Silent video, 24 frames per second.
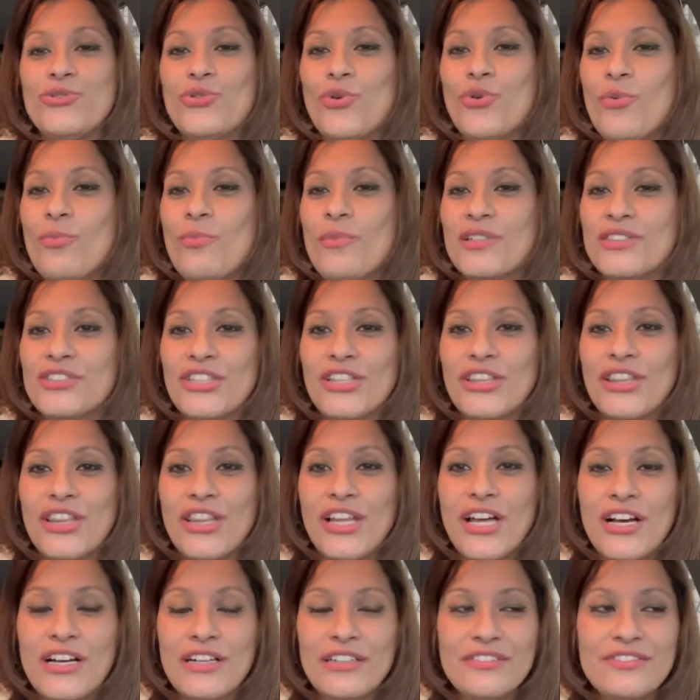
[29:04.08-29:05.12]
much
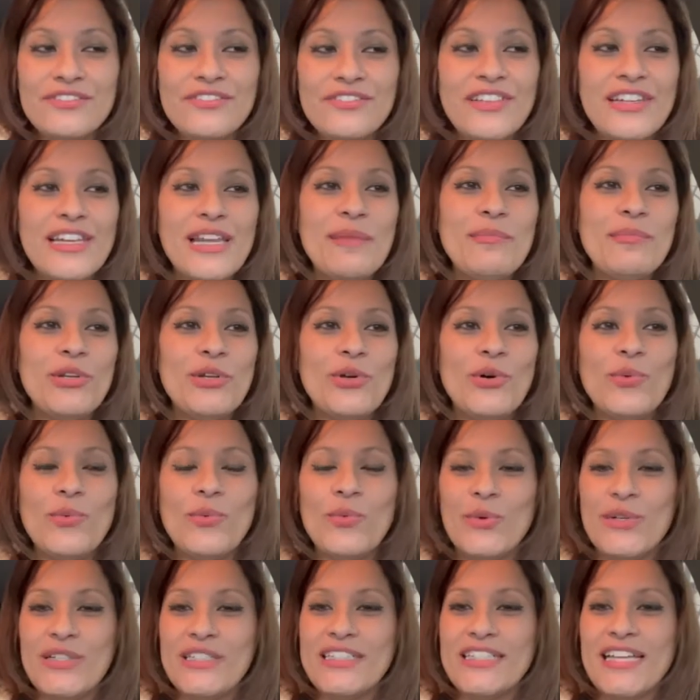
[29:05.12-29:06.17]
love. Let me know
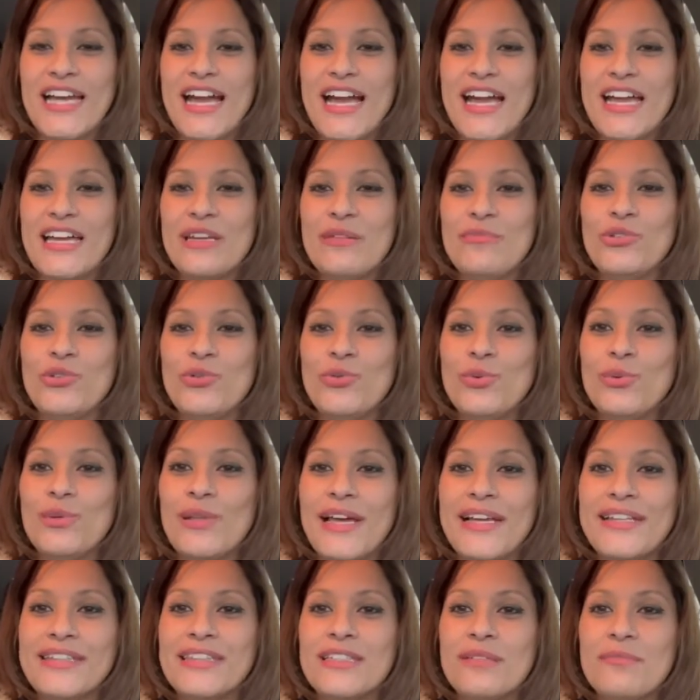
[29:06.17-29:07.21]
which item you
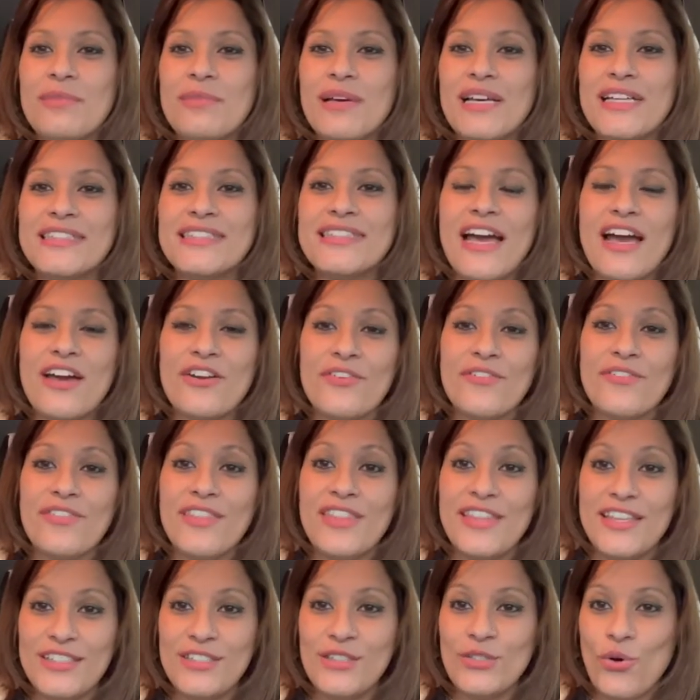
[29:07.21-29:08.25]
like the best out of
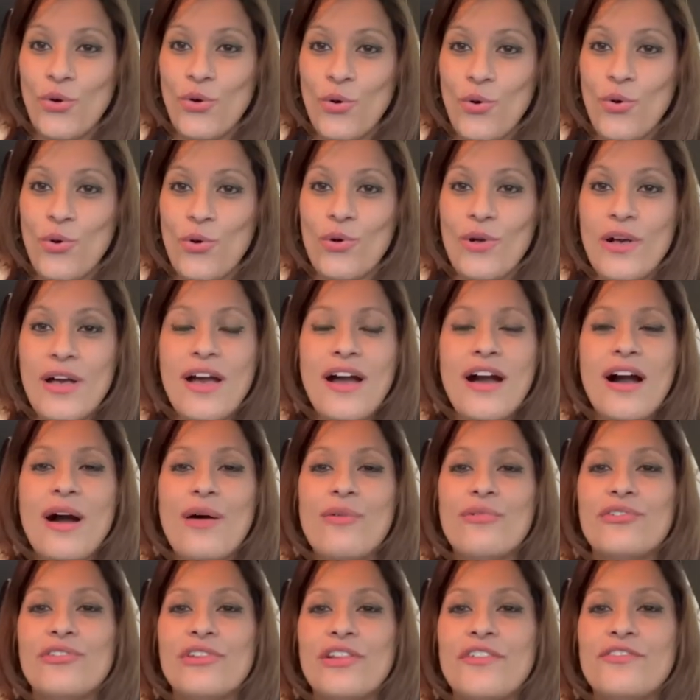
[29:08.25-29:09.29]
this haul. I
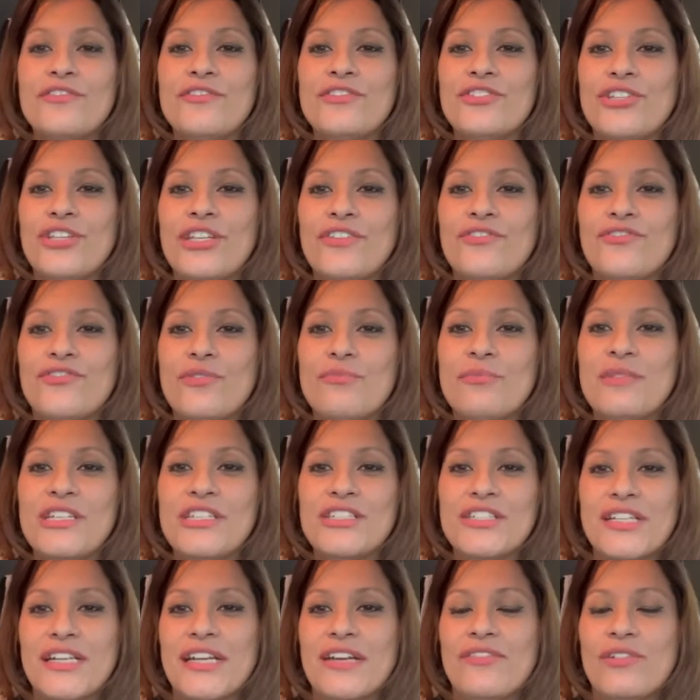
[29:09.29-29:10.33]
would love to hear from
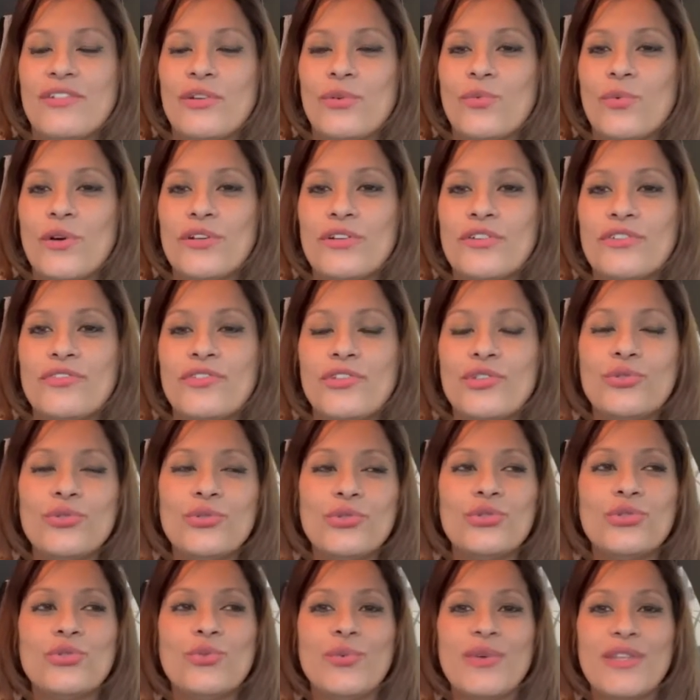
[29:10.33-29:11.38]
each and every one of you.
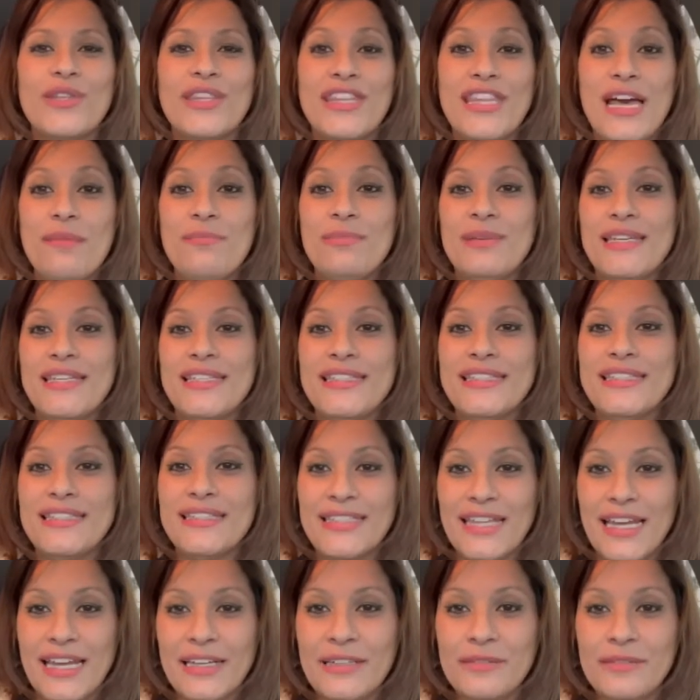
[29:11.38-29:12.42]
So with that being
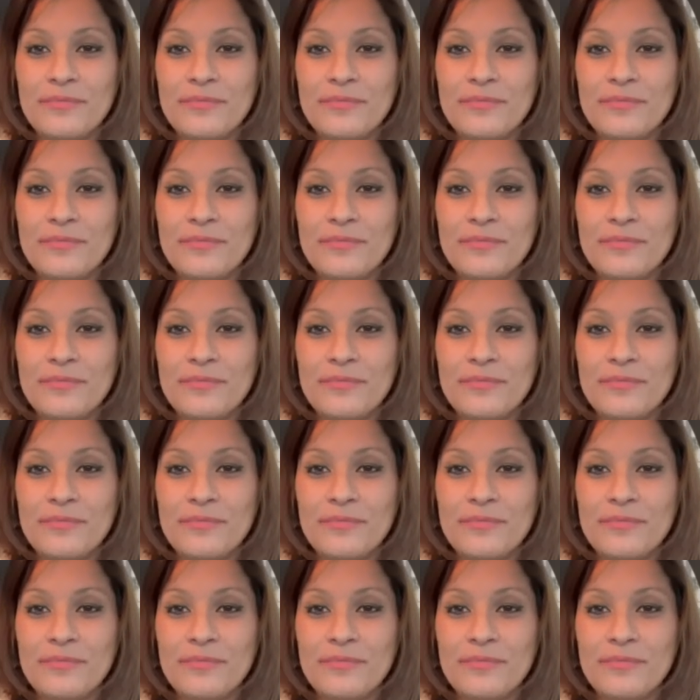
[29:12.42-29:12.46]
said,